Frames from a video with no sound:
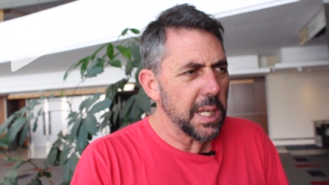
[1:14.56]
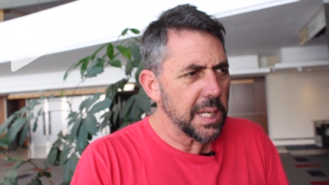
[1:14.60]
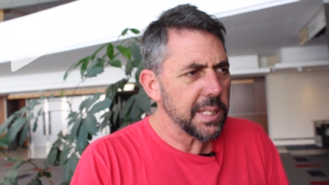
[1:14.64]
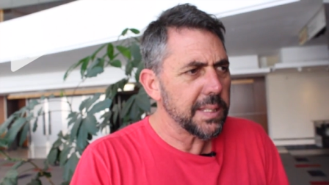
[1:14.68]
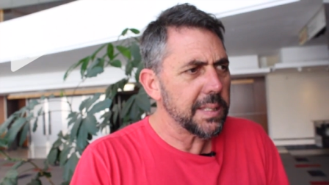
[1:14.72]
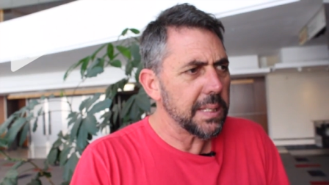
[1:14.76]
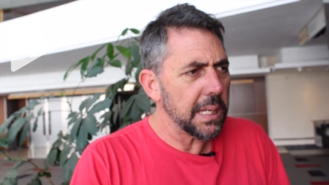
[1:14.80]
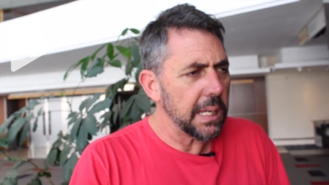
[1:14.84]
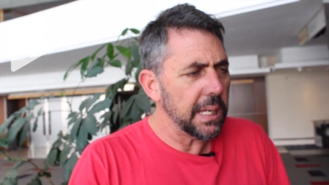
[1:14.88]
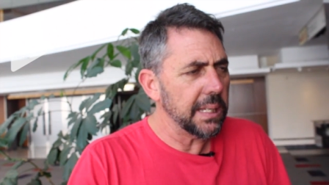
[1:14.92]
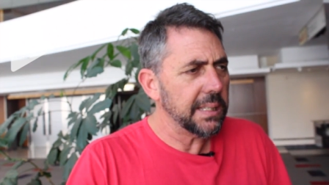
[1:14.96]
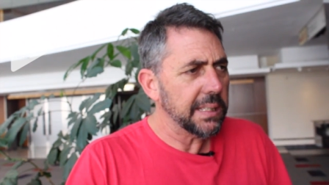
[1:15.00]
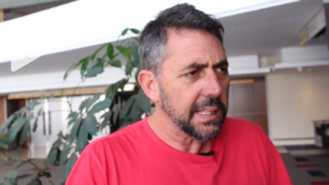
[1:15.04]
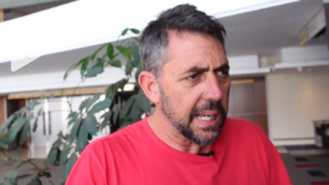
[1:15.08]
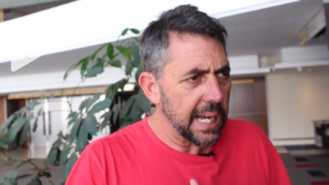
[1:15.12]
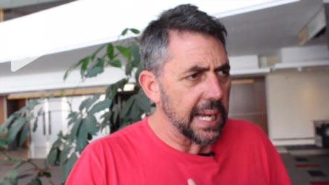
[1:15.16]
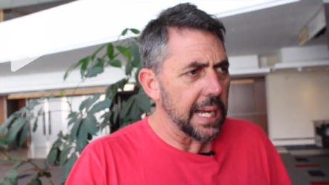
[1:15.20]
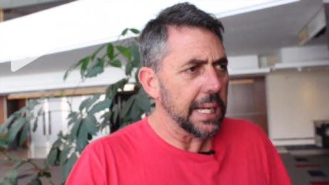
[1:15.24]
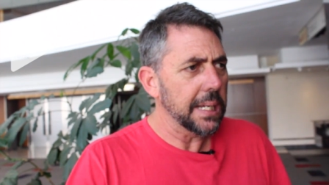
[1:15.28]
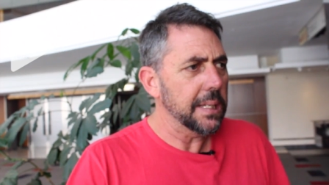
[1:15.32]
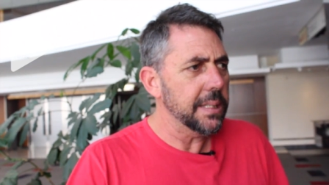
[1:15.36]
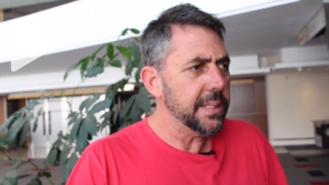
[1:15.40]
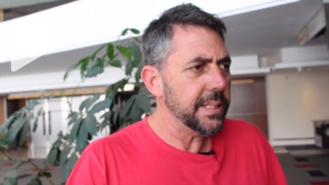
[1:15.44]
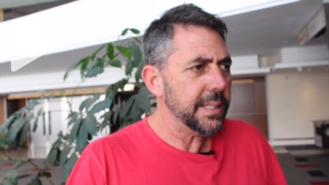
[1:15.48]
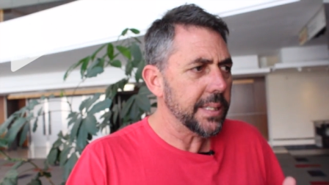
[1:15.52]
yes, it
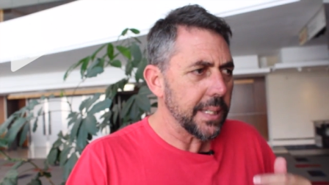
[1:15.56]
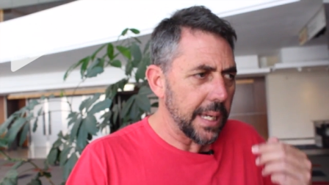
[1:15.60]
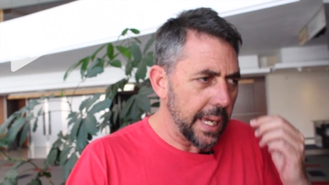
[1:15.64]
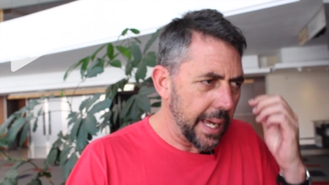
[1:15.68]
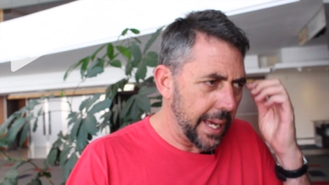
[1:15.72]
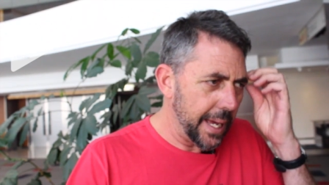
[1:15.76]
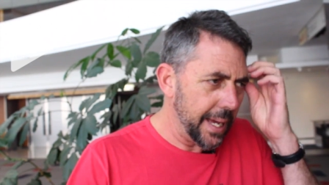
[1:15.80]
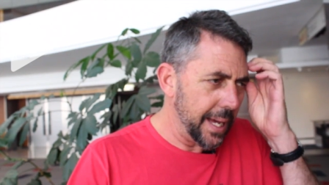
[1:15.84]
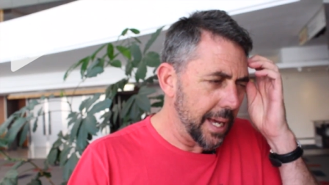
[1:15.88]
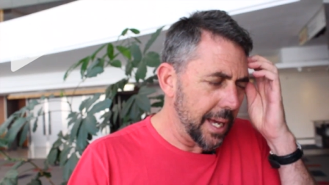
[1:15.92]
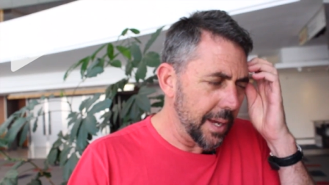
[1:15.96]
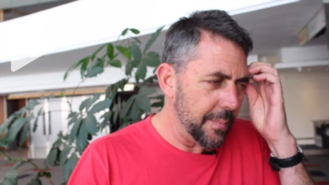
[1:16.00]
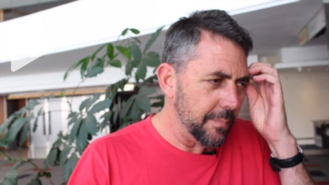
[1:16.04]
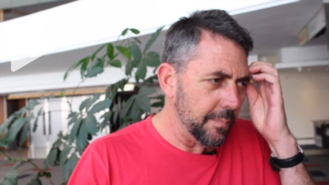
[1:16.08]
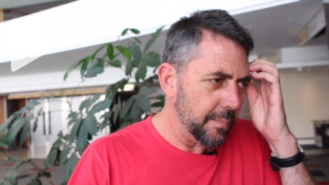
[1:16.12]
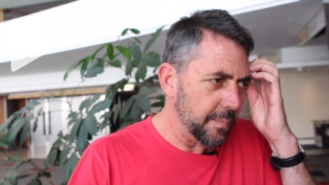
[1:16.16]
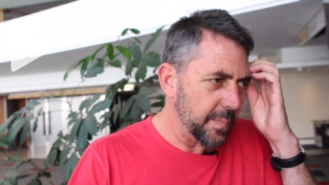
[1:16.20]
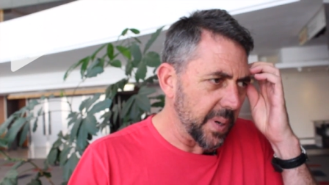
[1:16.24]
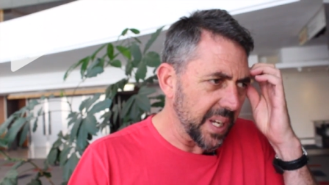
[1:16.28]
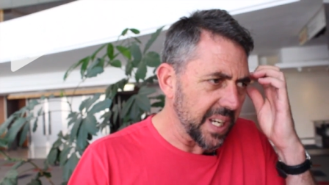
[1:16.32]
does. Um,